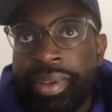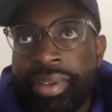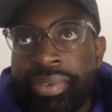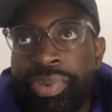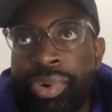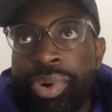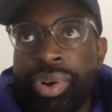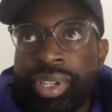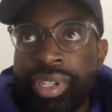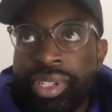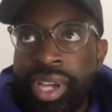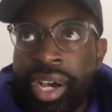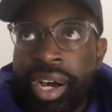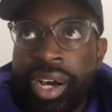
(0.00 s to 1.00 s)
for
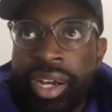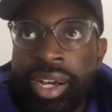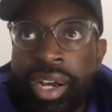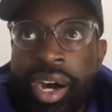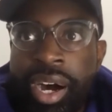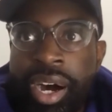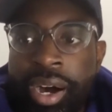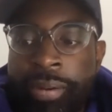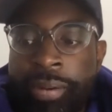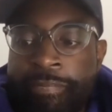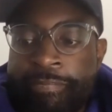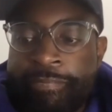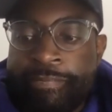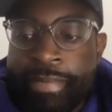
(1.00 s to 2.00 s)
young
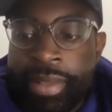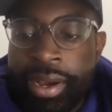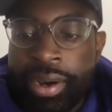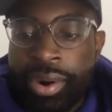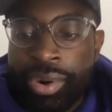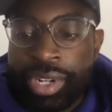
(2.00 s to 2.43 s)
or